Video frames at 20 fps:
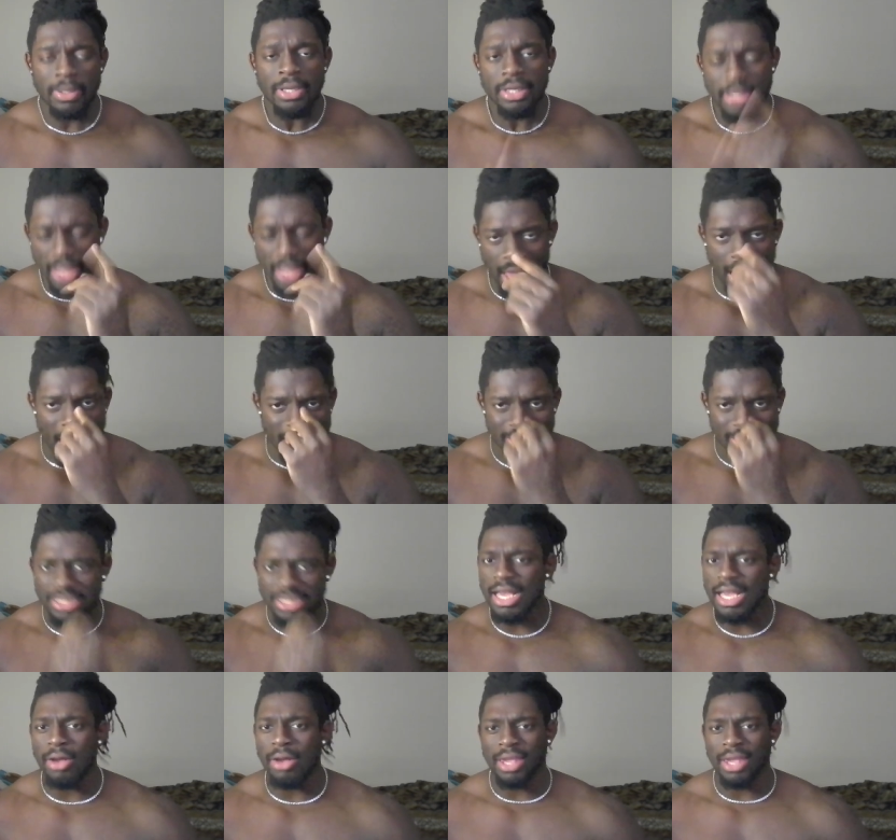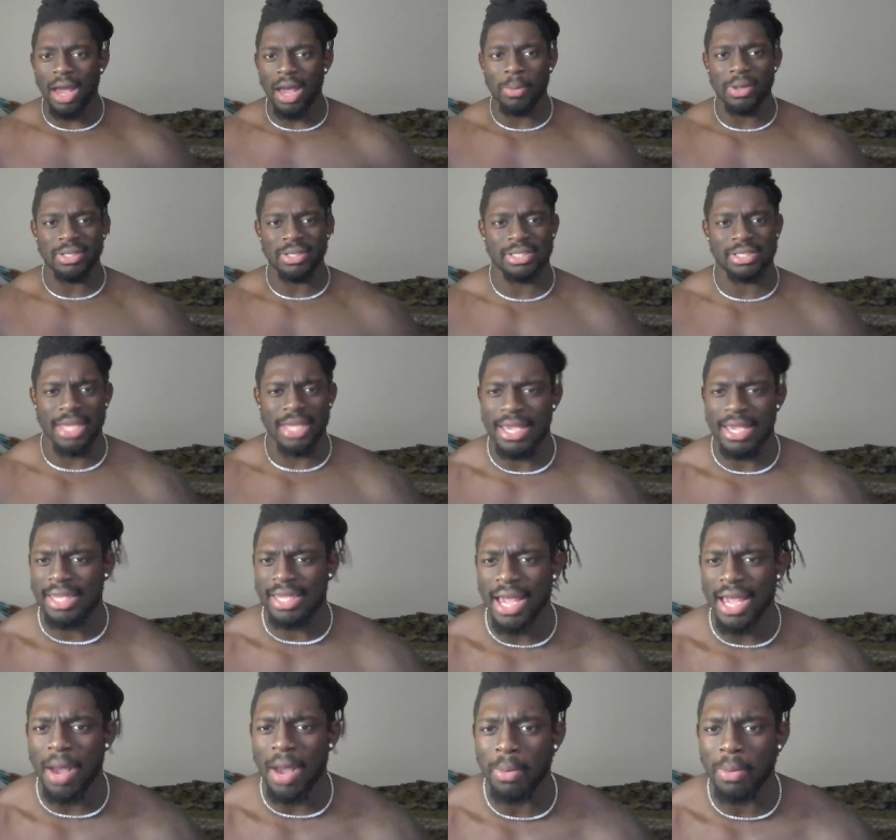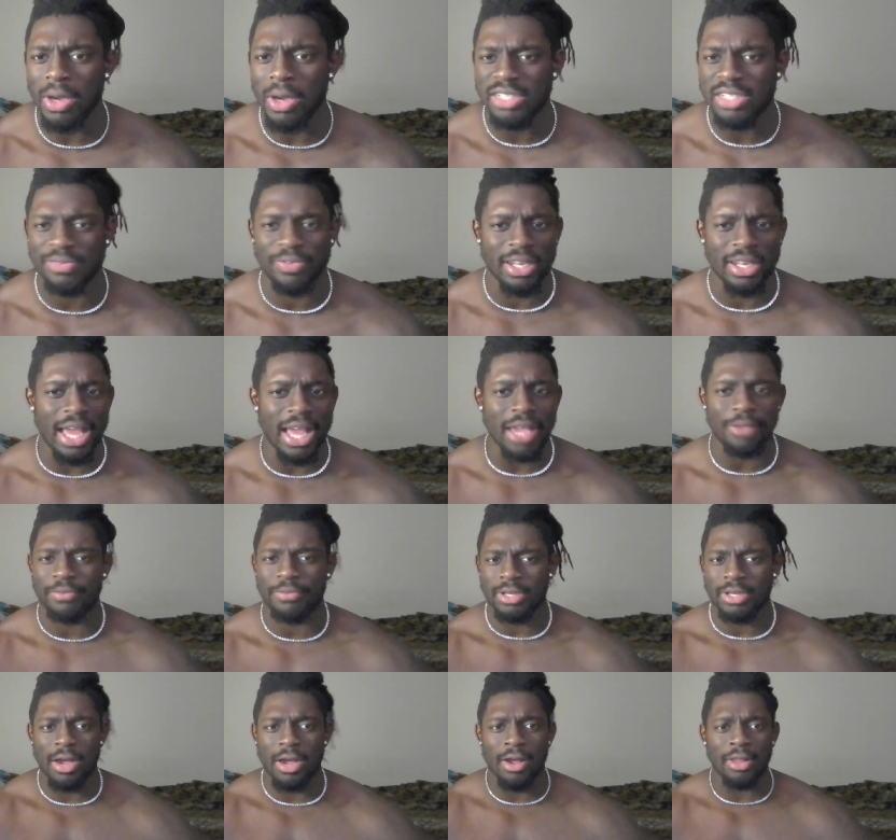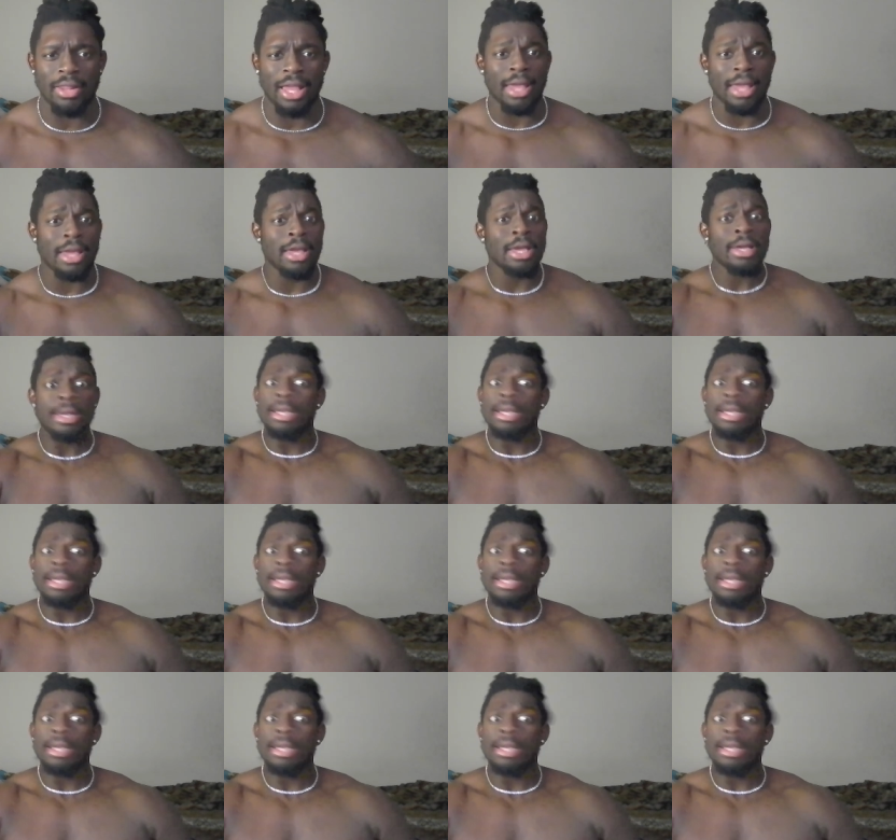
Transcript: Yeah, I see y'all Cowboys saying Cowboys for life and all that.